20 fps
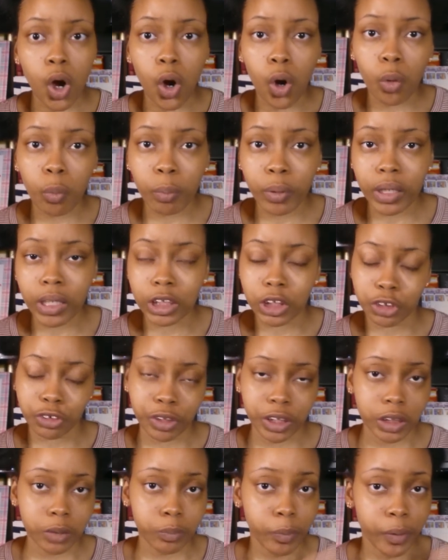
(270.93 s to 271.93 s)
open and
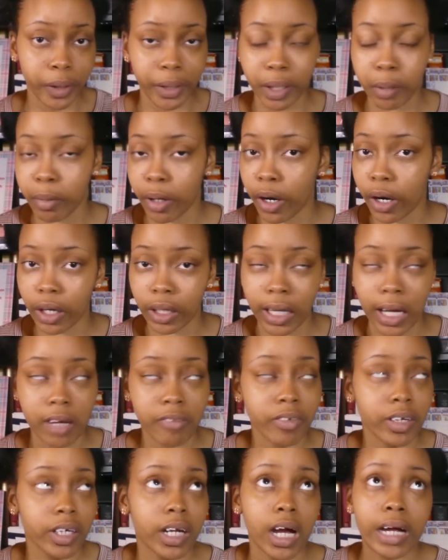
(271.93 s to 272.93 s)
transparent about her
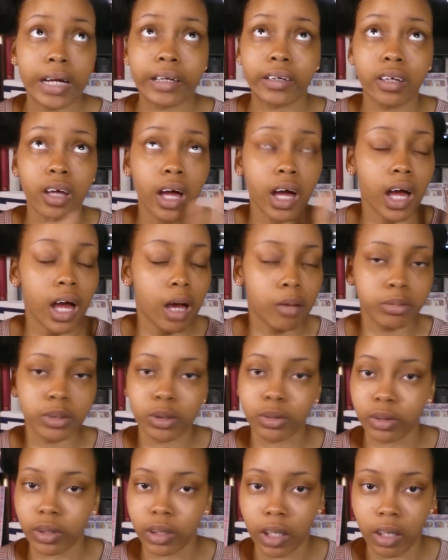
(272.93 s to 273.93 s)
life and I
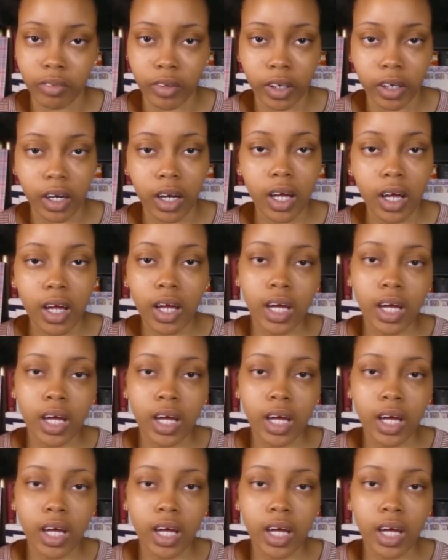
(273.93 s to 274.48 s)
absolutely love her.